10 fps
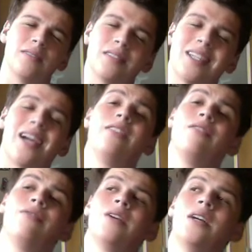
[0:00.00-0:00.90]
kind
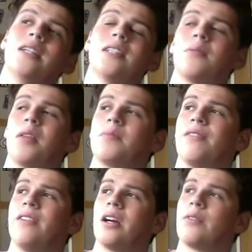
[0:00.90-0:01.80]
of, sometimes I
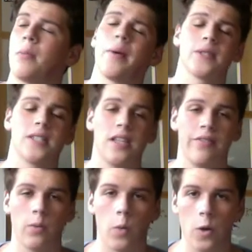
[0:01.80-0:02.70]
feel like Ramirez is
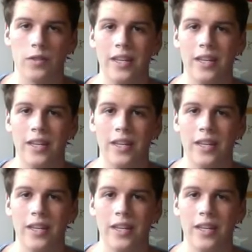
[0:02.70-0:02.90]
even worse.